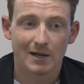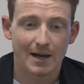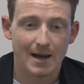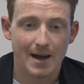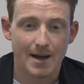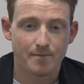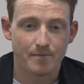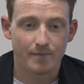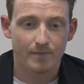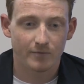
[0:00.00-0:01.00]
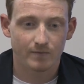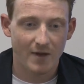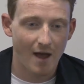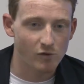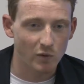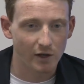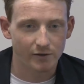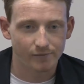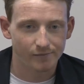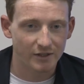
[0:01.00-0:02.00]
Um,
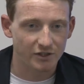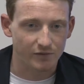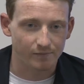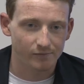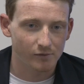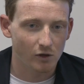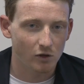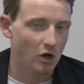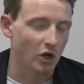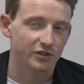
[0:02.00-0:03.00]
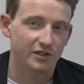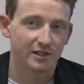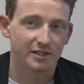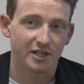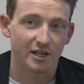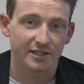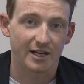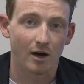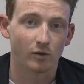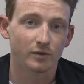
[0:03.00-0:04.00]
Everyone is constantly sussing
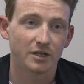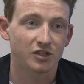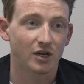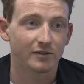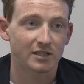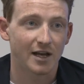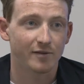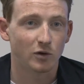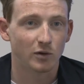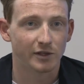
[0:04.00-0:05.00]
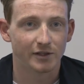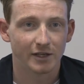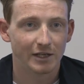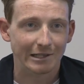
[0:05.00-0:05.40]
out each other's level and